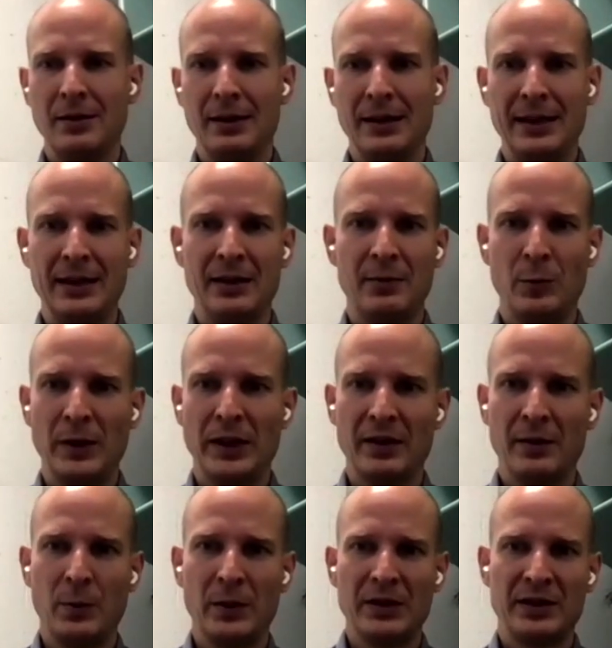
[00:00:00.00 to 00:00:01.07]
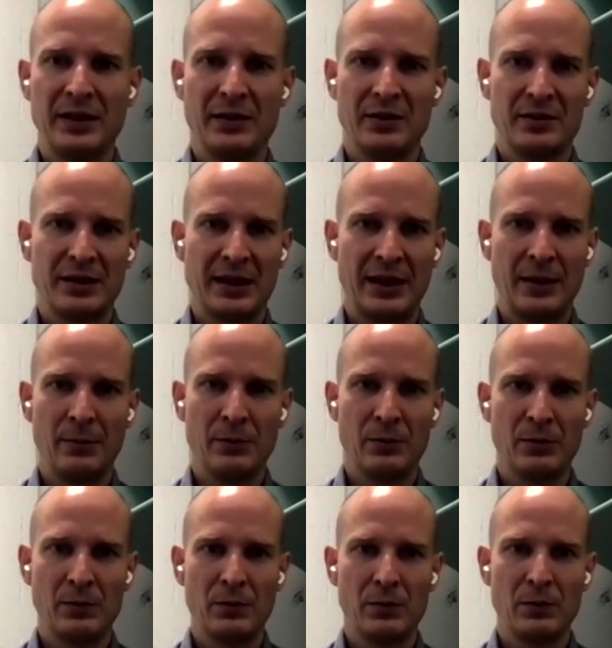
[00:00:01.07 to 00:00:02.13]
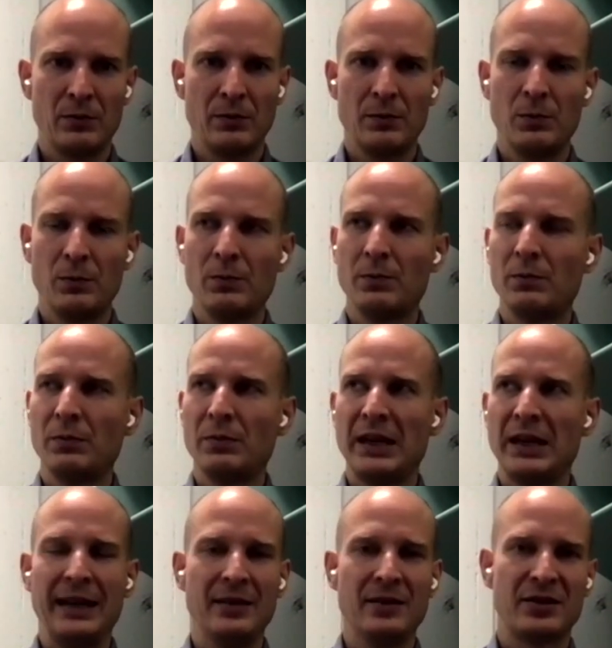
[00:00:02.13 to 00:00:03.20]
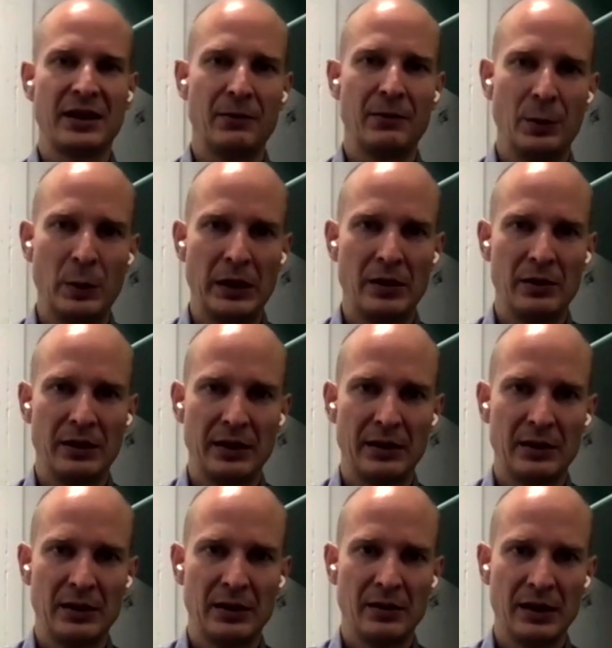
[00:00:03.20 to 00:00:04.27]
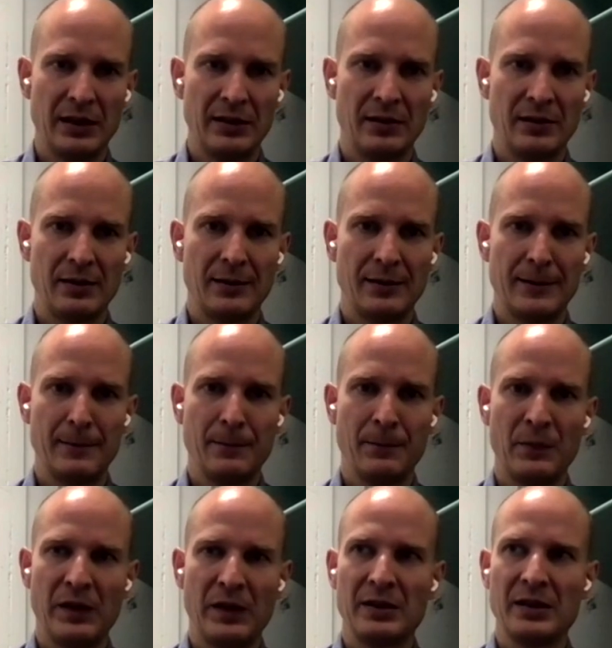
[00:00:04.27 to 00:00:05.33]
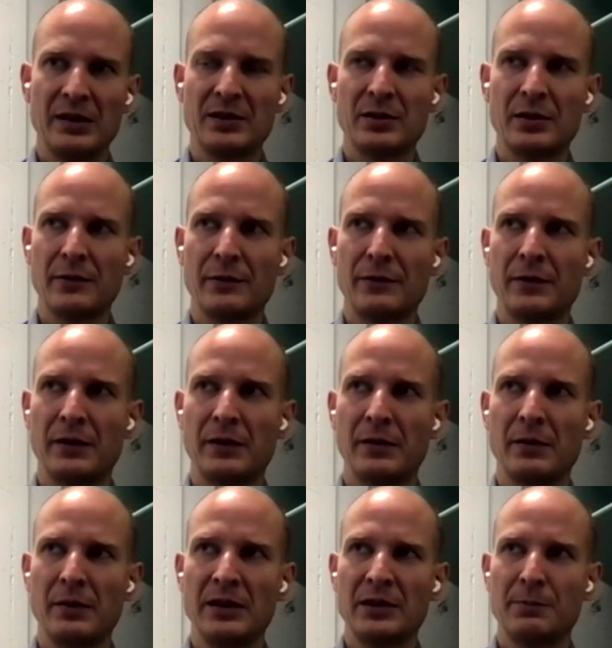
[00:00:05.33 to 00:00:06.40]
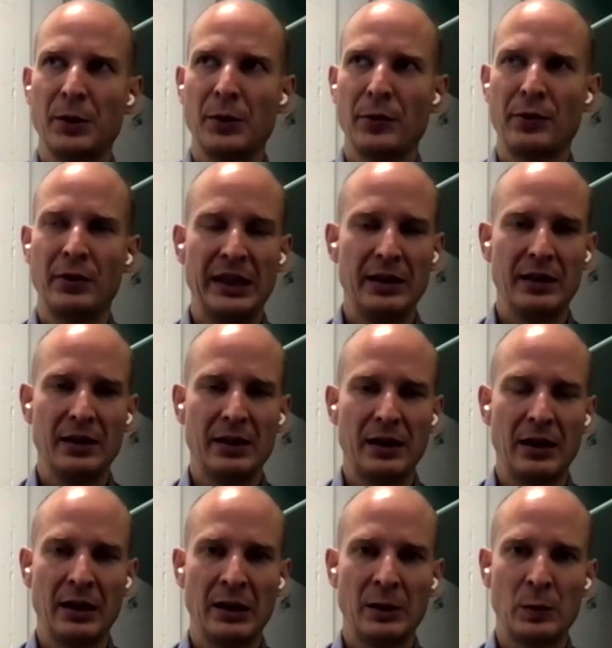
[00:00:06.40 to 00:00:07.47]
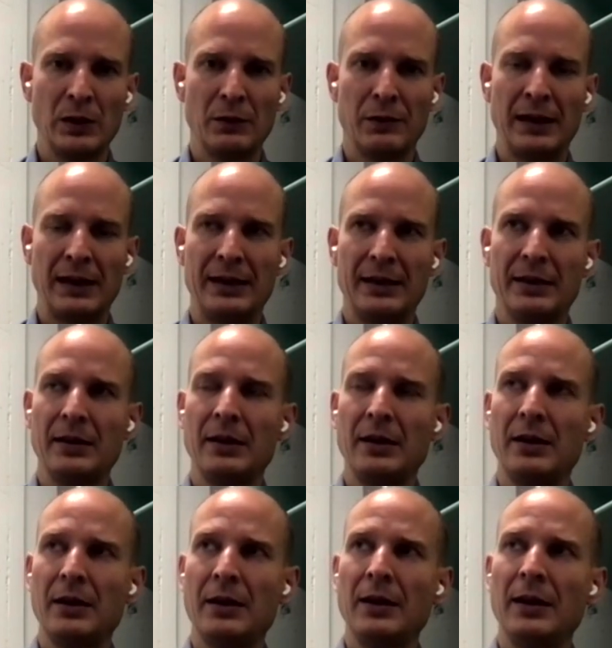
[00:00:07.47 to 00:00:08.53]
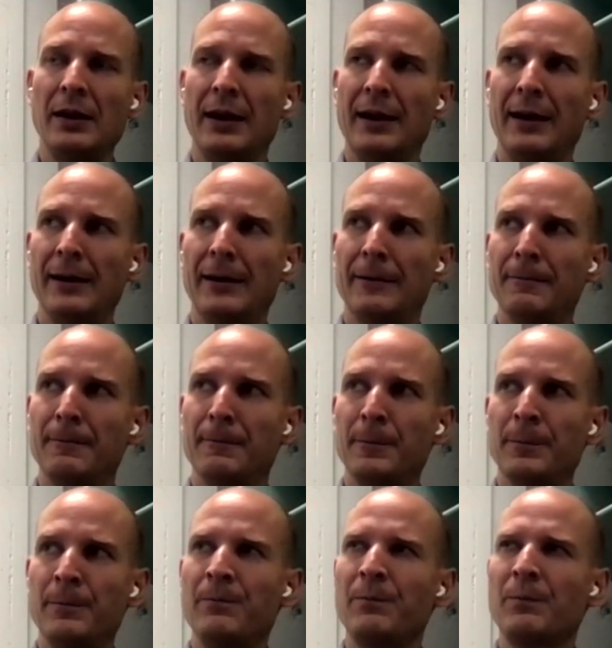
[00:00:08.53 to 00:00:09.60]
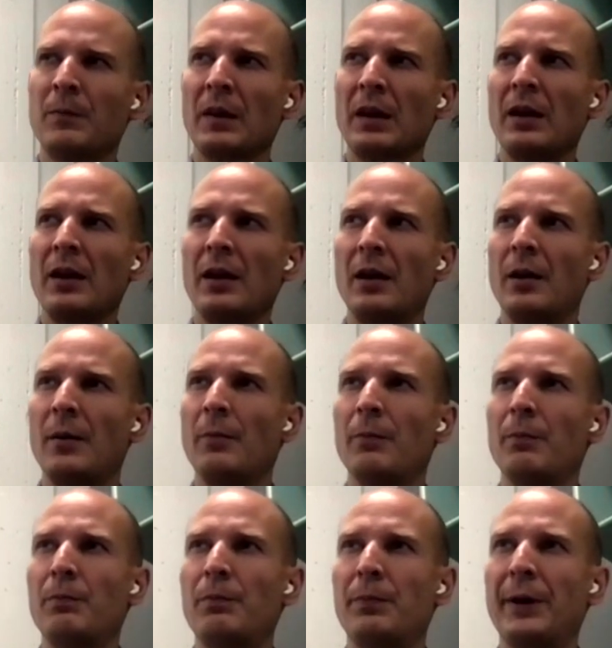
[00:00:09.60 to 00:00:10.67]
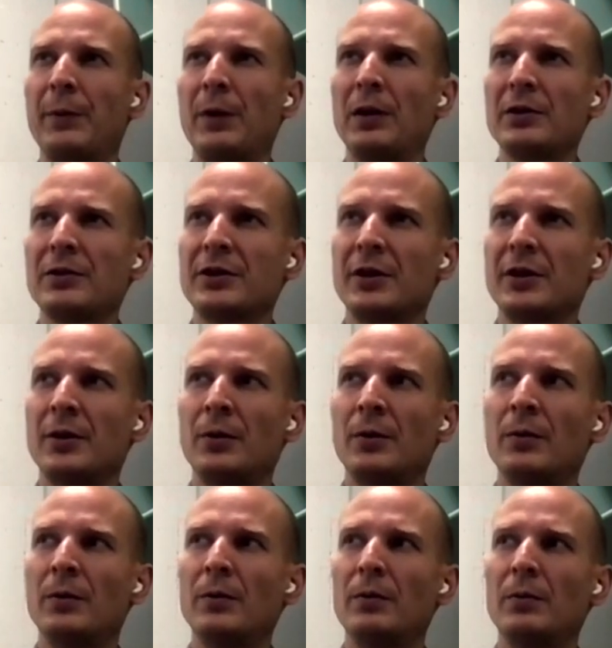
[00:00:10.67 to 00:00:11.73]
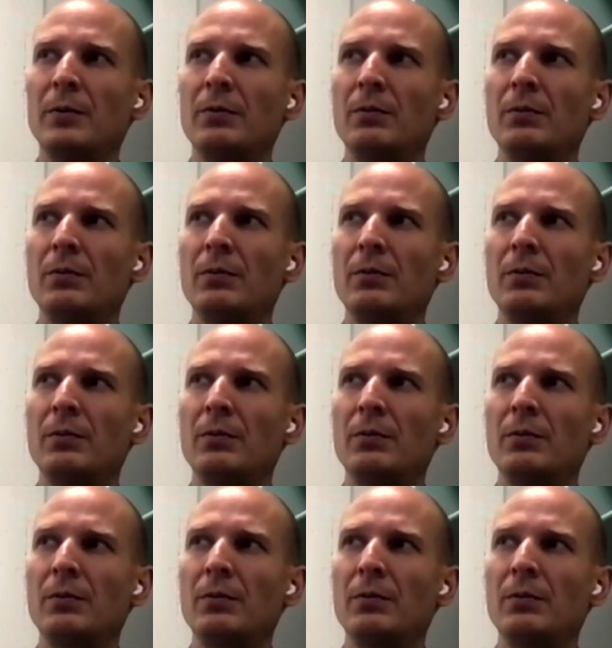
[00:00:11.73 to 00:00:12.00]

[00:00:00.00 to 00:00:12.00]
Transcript: need. We we see the same hints everywhere that that um, that this stuff uh, is both needed and it will fly. Um, but we also,